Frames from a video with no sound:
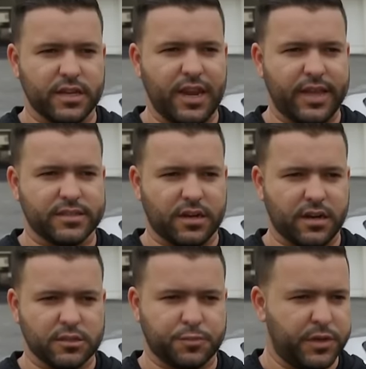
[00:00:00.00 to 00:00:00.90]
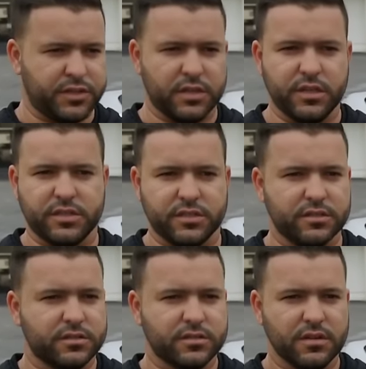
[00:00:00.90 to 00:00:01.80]
He likes special
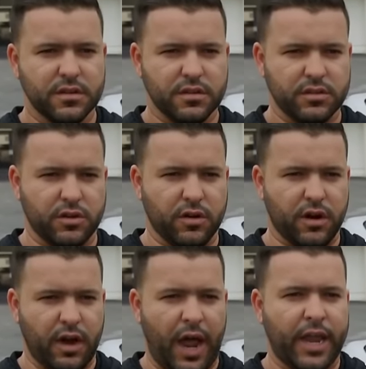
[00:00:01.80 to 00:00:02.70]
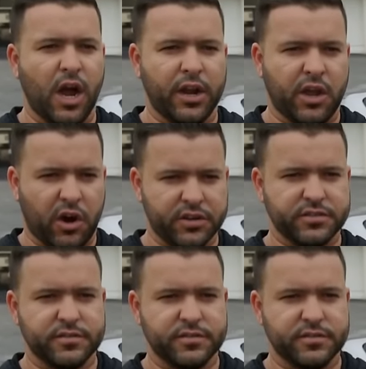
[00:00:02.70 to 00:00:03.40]
editions, you know, iconic cars.